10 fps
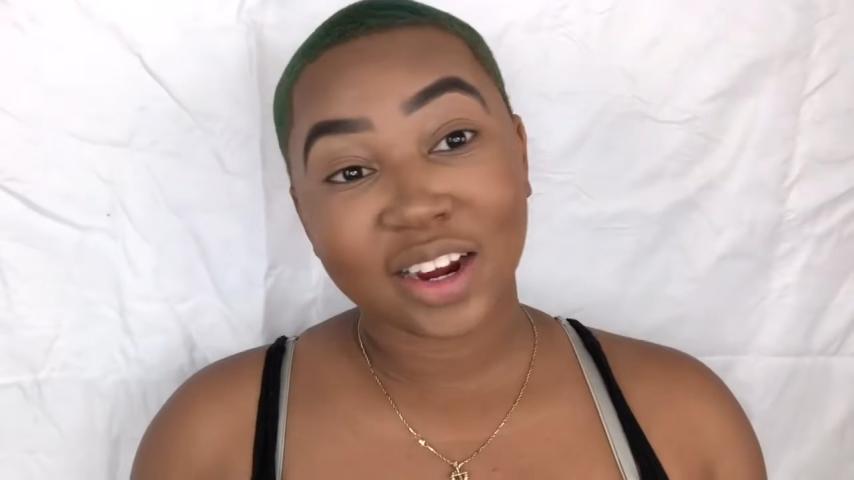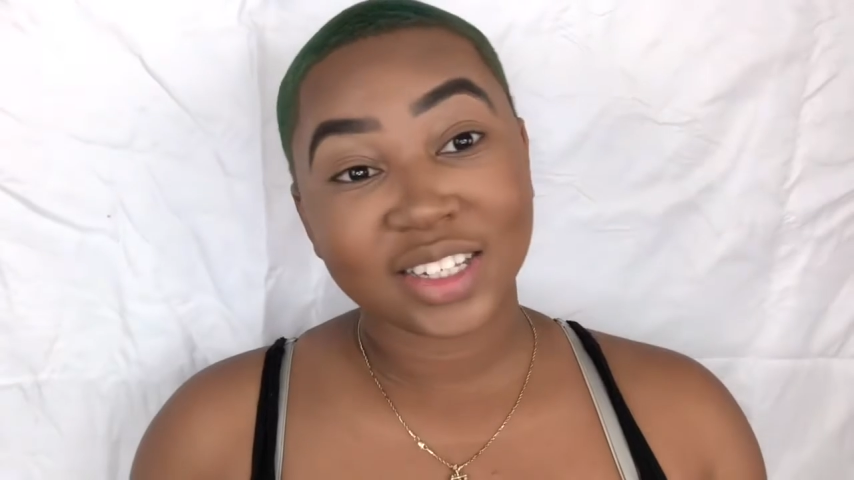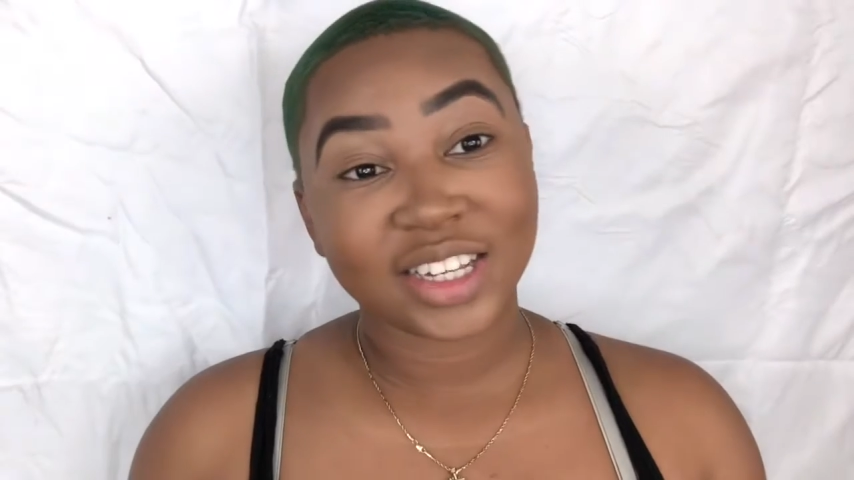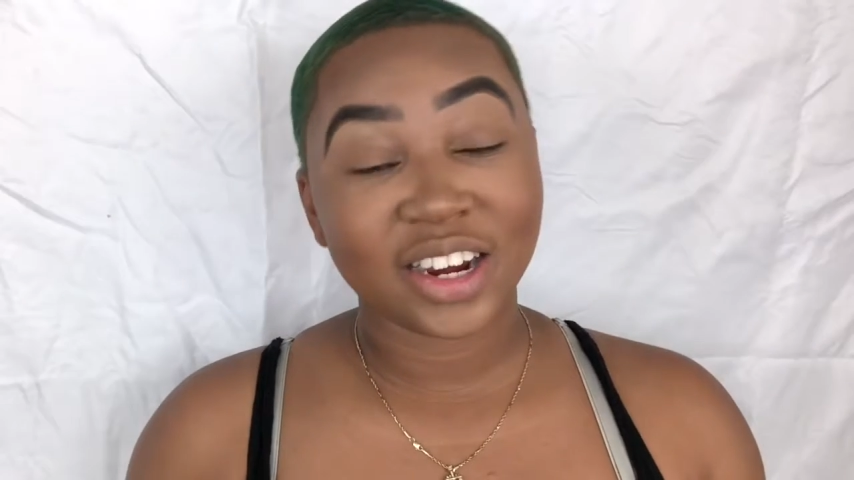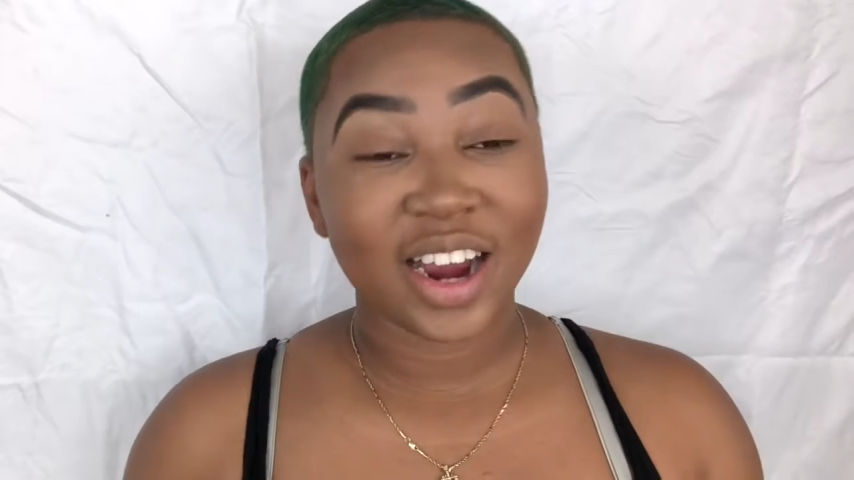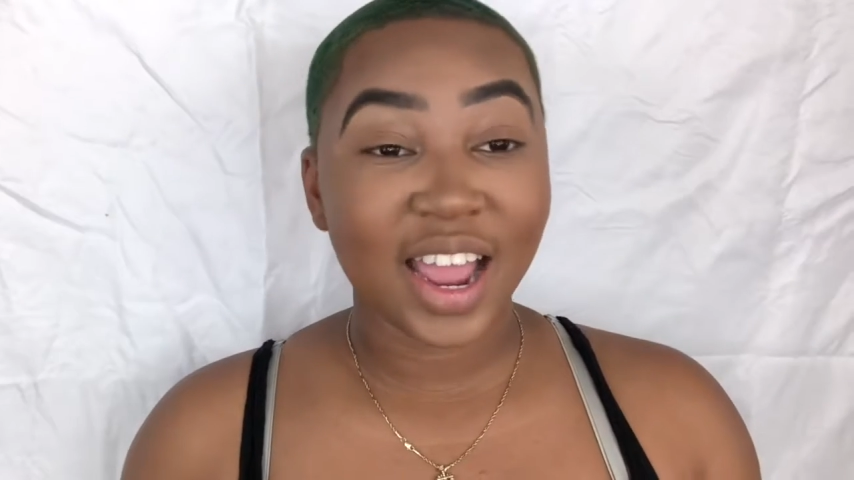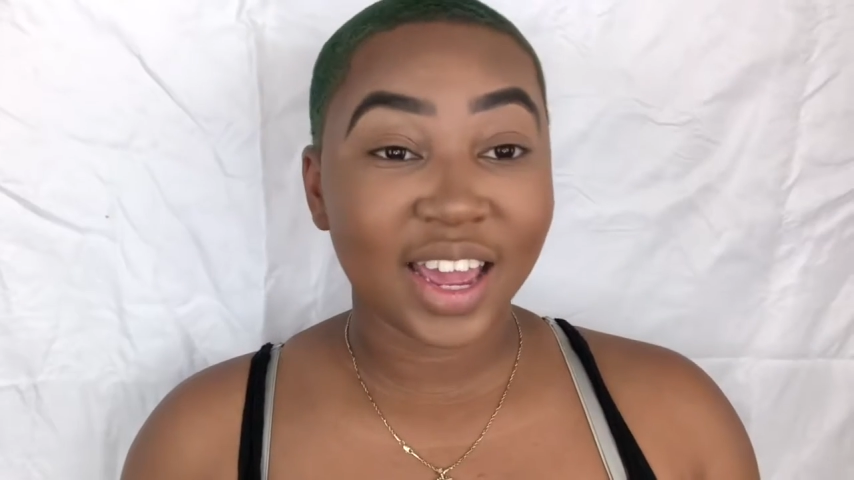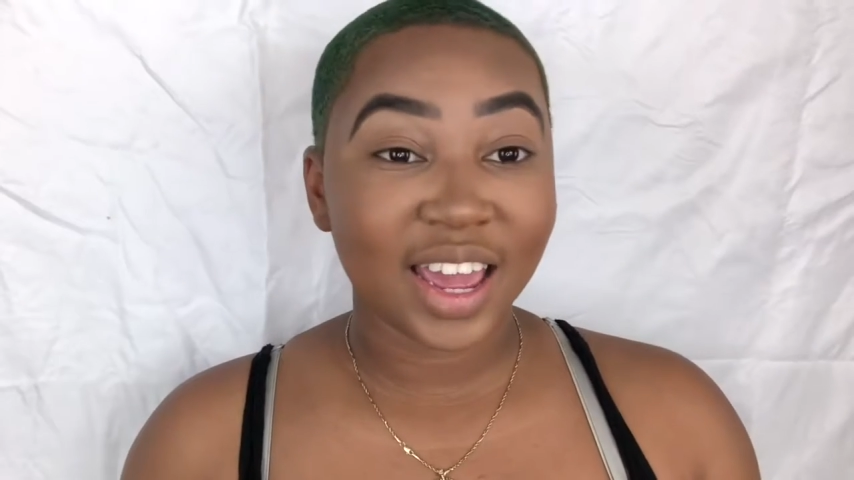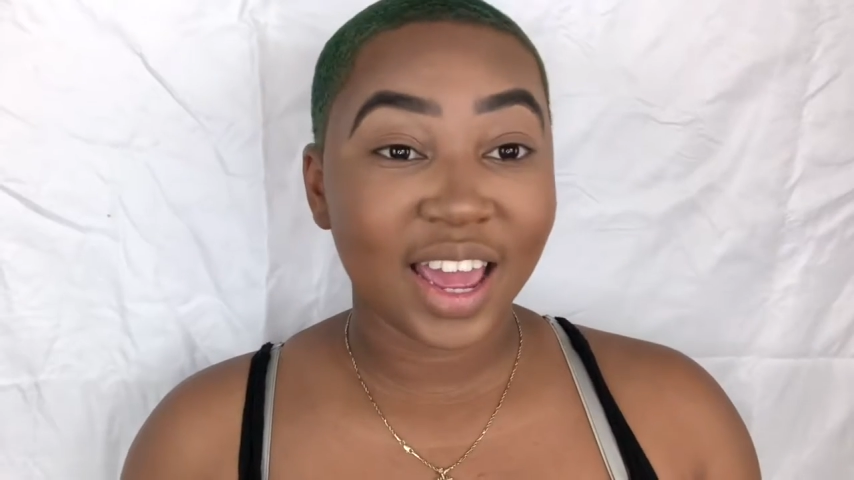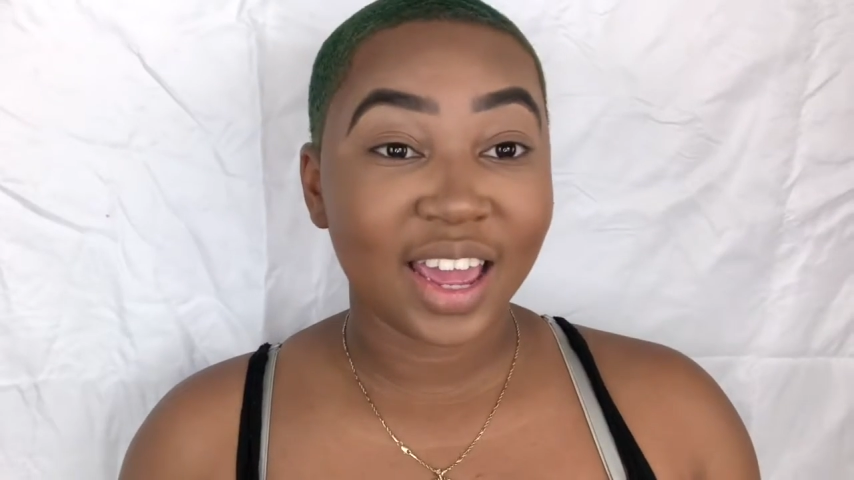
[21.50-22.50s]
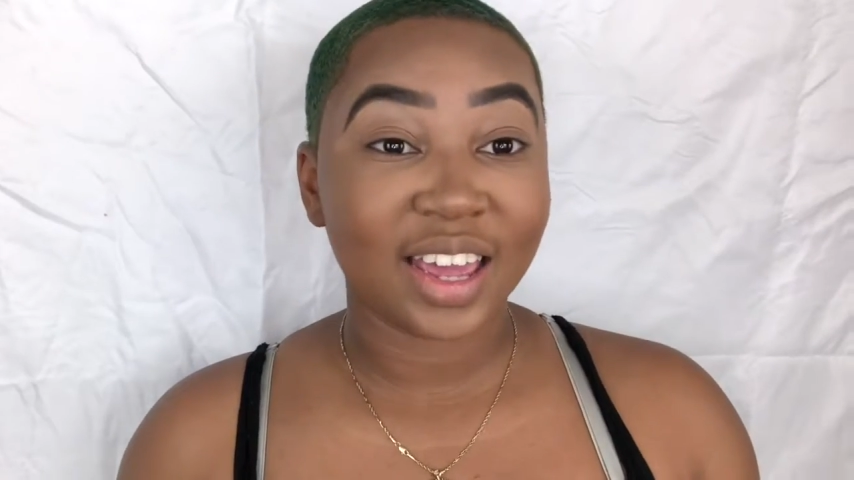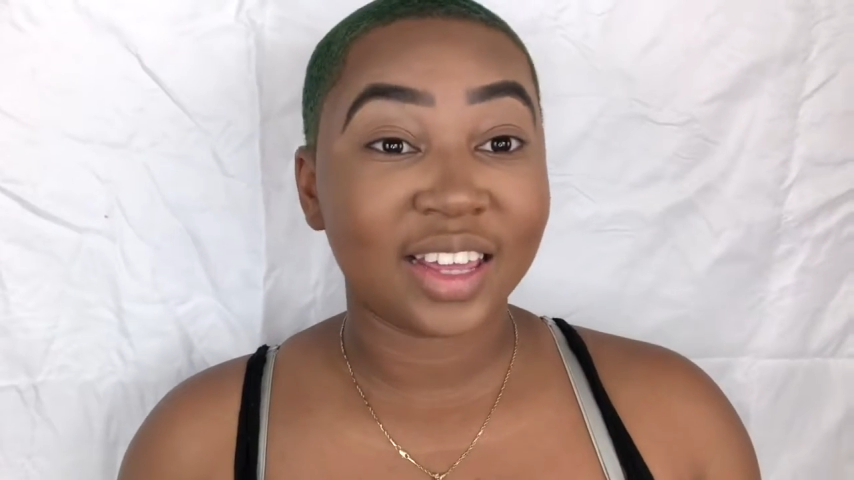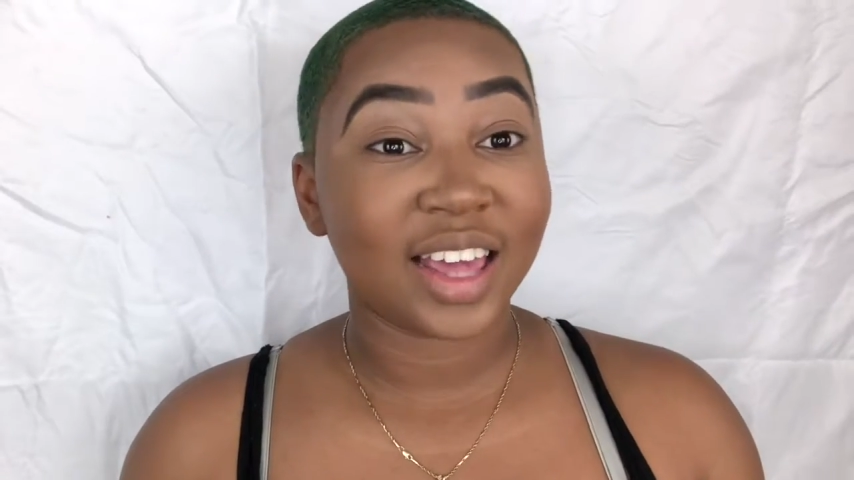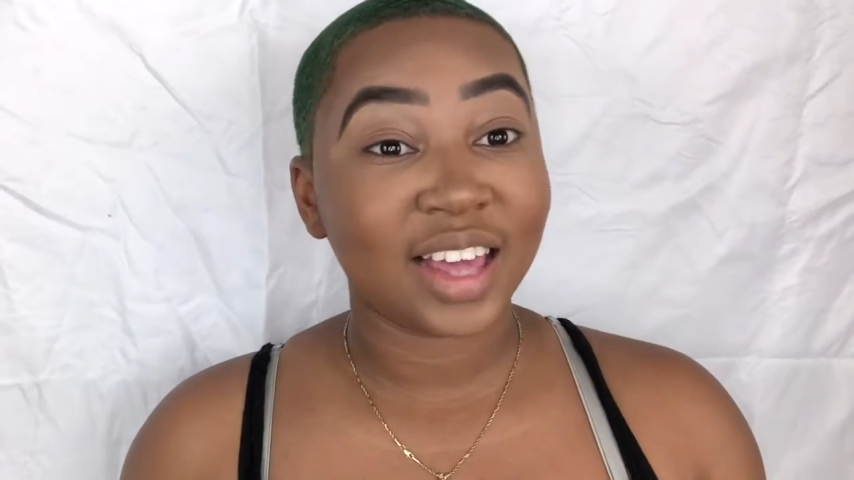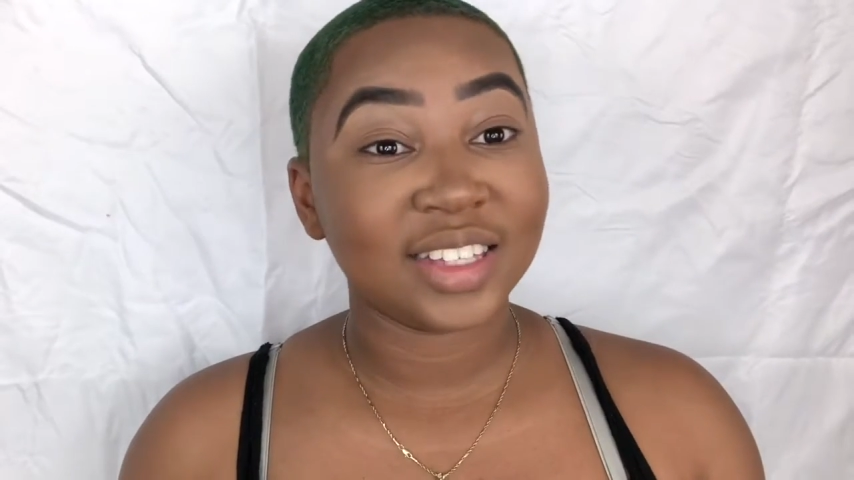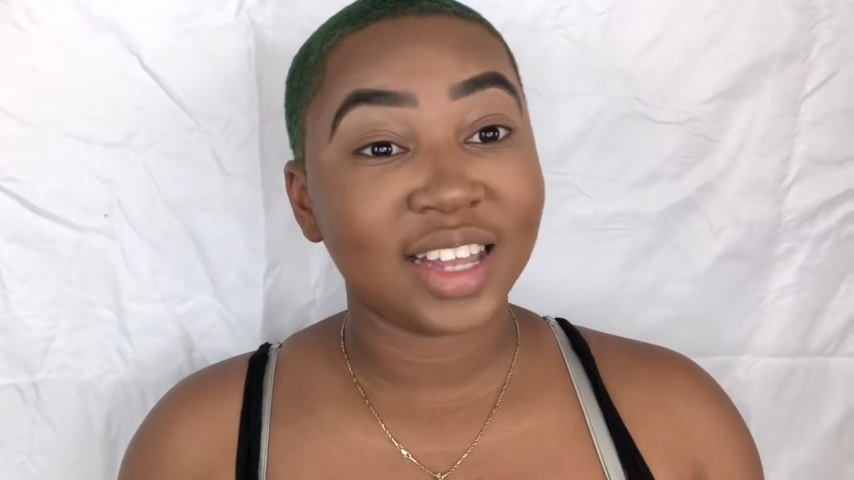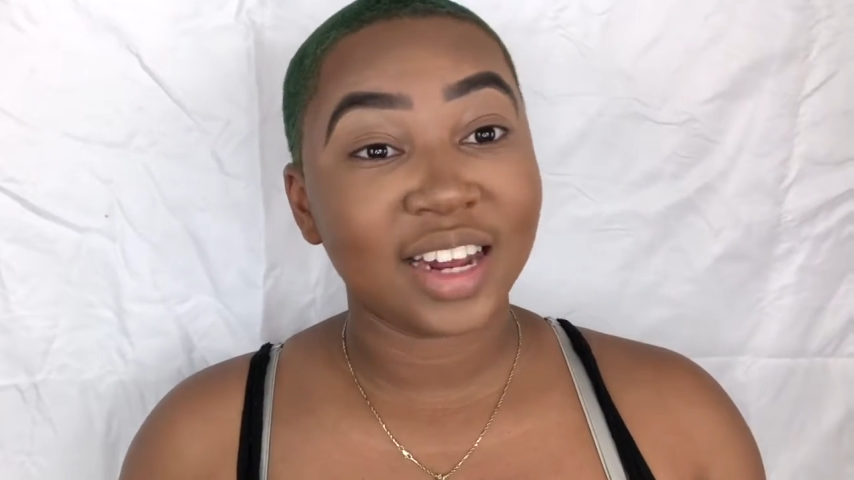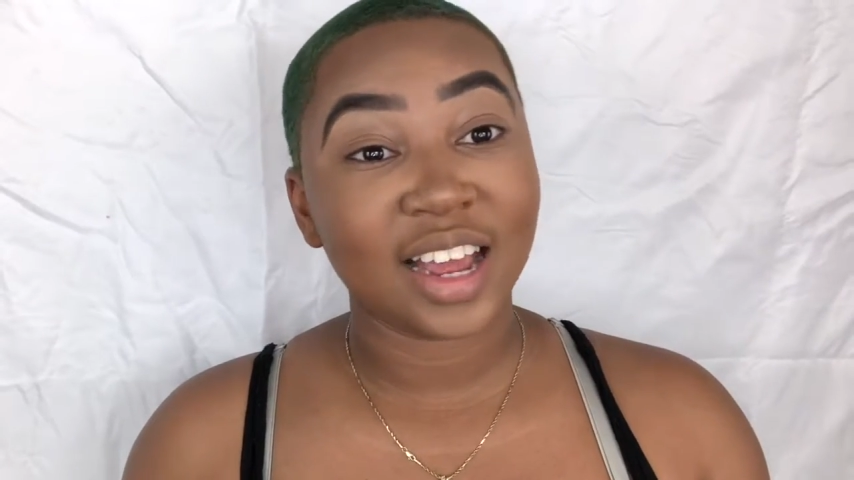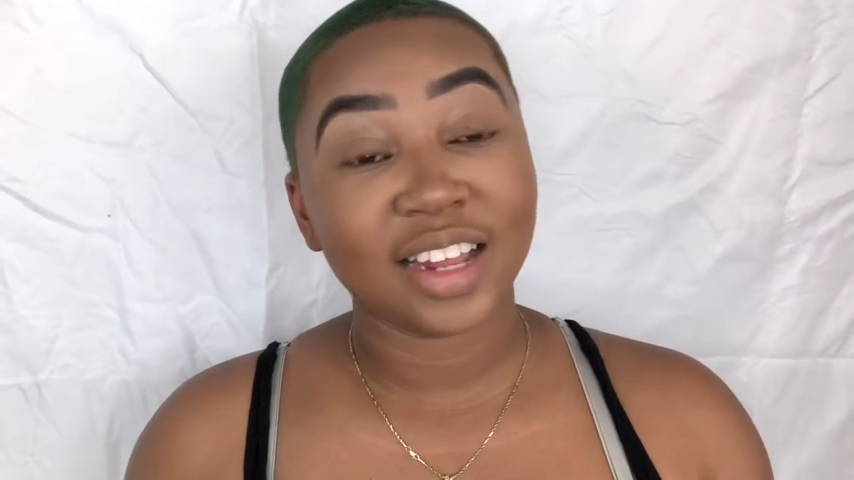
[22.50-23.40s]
is here, aka K Slay Day,